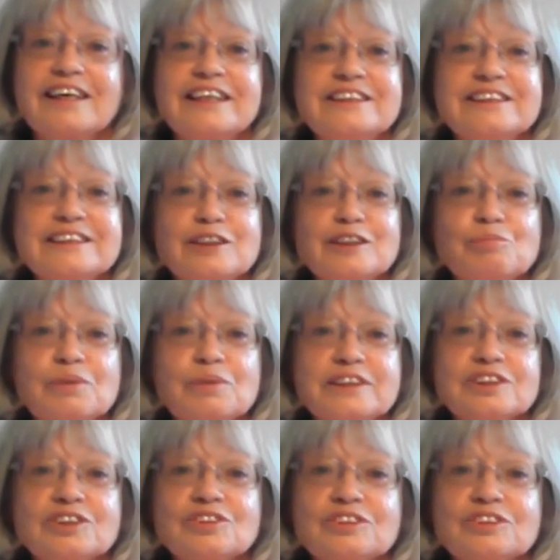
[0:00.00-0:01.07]
He
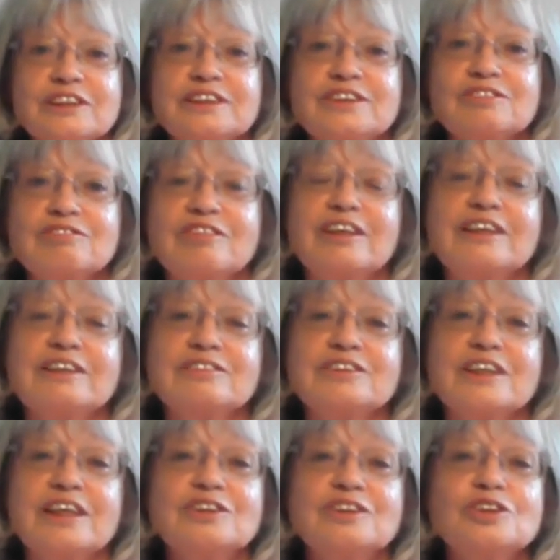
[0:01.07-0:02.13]
simply stood his
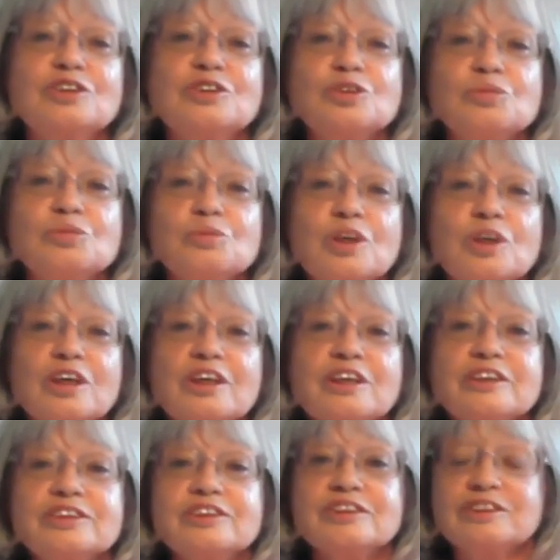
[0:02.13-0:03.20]
ground and used
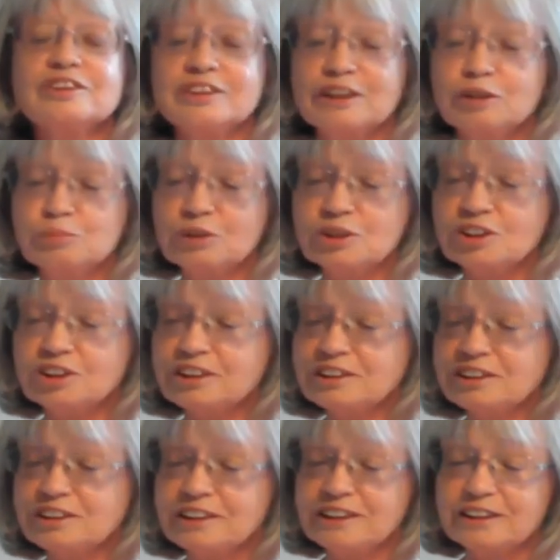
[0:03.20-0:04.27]
words and
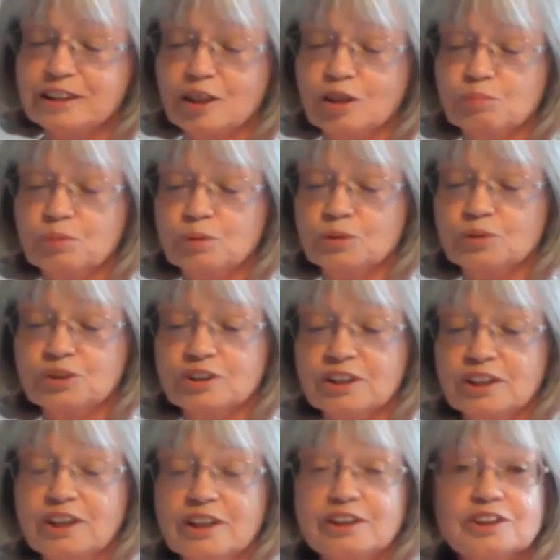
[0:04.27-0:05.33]
images and examples
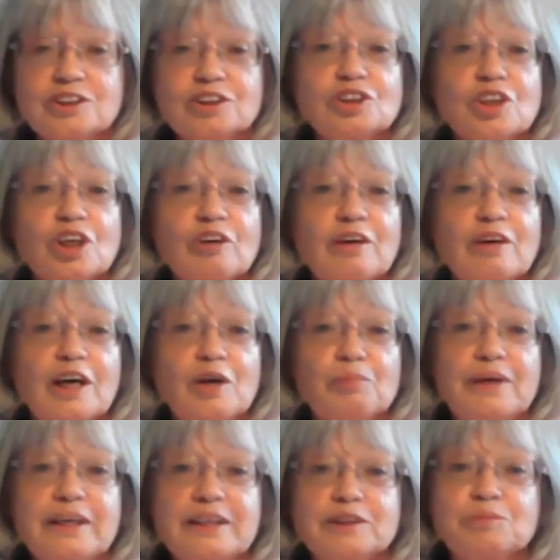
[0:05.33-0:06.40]
to show
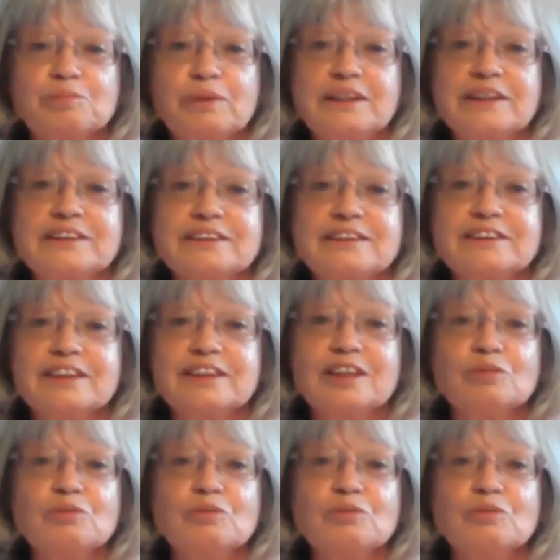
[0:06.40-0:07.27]
up as peace,